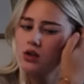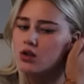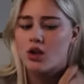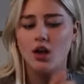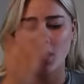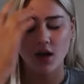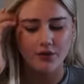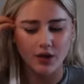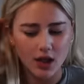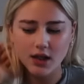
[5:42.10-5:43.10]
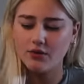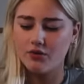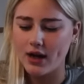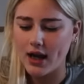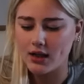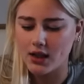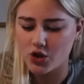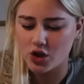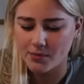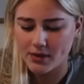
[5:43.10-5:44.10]
I feel like I need to reheat these
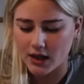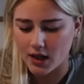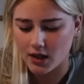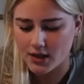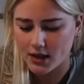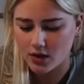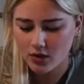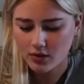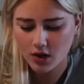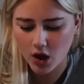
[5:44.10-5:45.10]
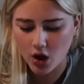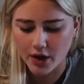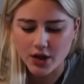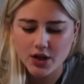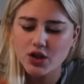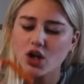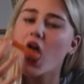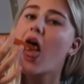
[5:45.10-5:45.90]
chips again because they're not the hottest.